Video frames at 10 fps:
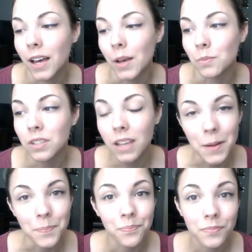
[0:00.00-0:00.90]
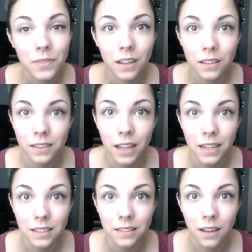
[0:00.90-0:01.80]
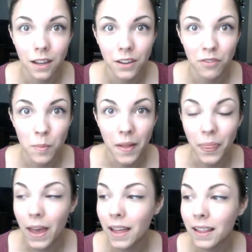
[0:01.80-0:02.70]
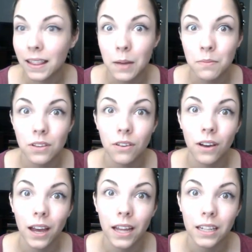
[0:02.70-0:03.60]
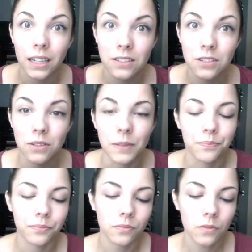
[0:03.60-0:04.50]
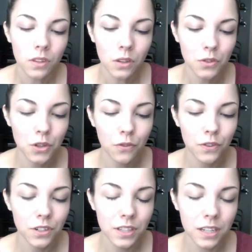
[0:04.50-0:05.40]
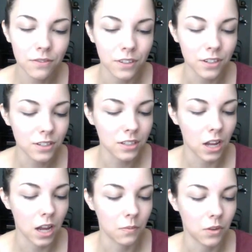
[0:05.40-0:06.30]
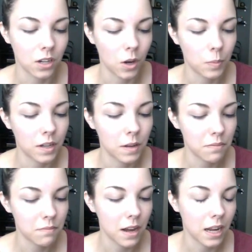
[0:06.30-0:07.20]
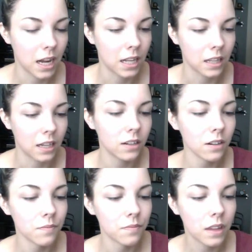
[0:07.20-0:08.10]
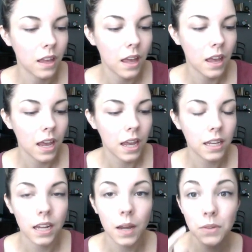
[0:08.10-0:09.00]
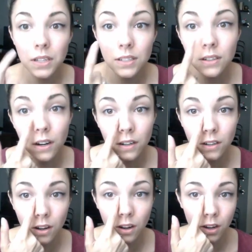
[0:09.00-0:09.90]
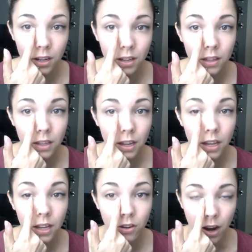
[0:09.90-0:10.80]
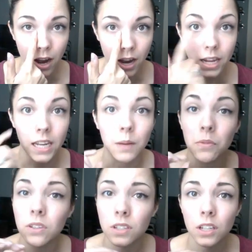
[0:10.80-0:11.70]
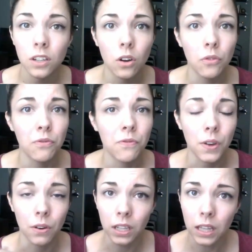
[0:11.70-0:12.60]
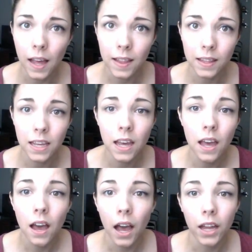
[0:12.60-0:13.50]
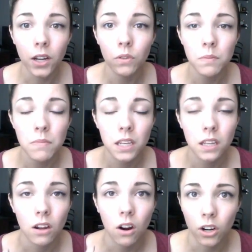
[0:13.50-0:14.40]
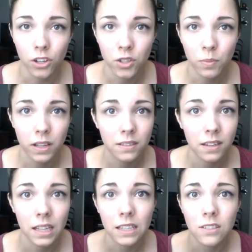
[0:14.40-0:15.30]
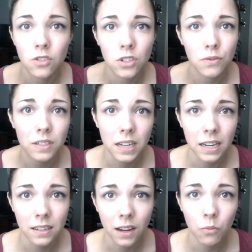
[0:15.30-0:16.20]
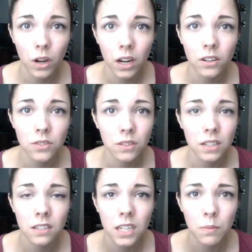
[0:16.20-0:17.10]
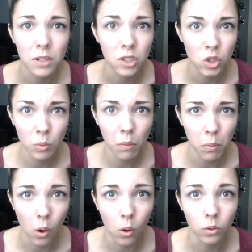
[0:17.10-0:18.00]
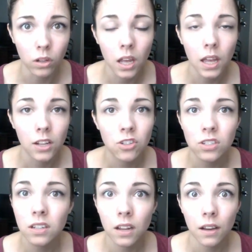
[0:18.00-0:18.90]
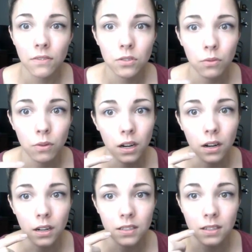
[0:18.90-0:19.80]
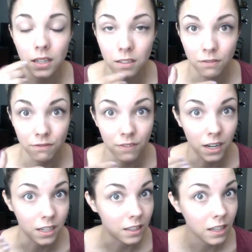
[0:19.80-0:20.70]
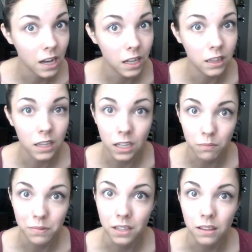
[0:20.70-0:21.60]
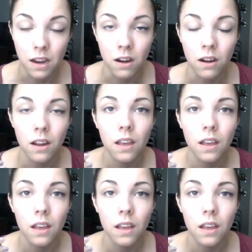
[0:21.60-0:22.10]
So yeah, that's enough about that. Let me go ahead and get to it. So first thing first, I'm going to open up my eyeliner, and I'm going to start on the inner eye, and I'm just going to go very lightly. I don't want to make it harsh because, again, this is just for daytime wear, so it doesn't need to be super bold, just enough to where it's kind of defining the eye a little bit there.